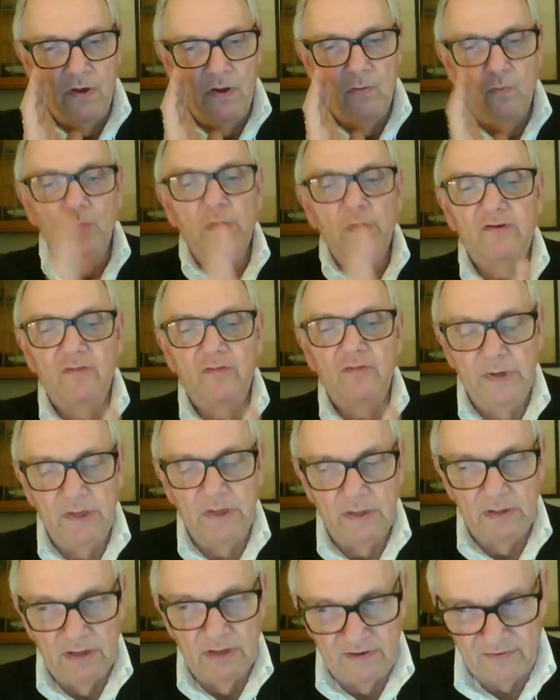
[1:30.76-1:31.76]
in which
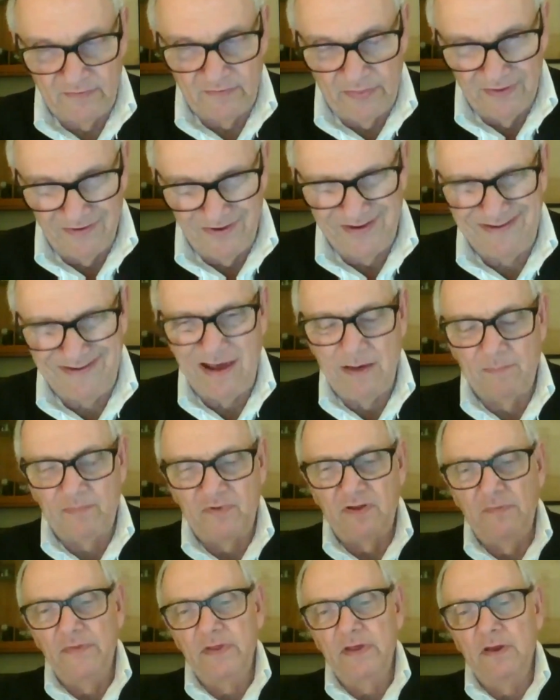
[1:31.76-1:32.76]
we list the
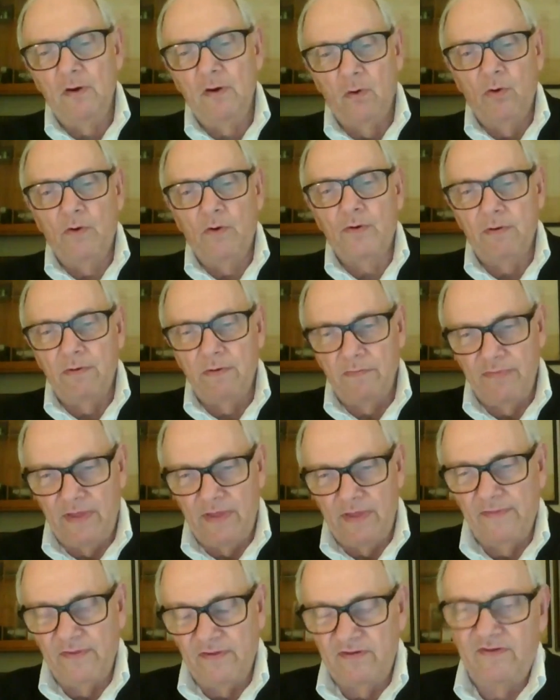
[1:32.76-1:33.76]
steps and the order
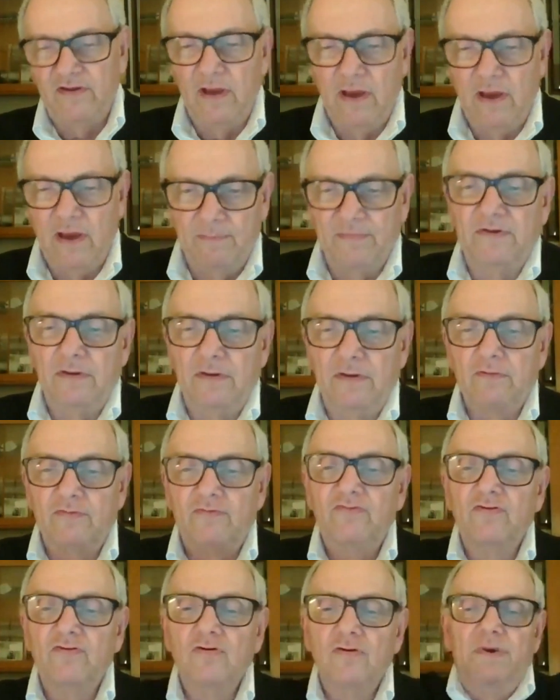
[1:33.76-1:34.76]
that the steps
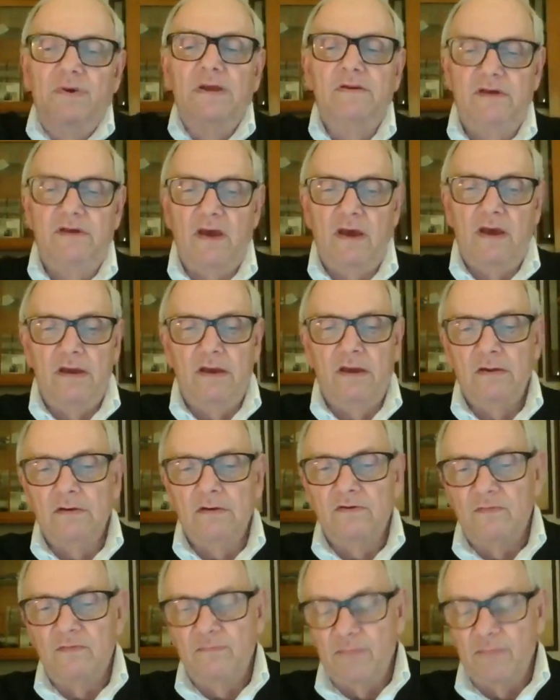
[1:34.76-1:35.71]
should be taken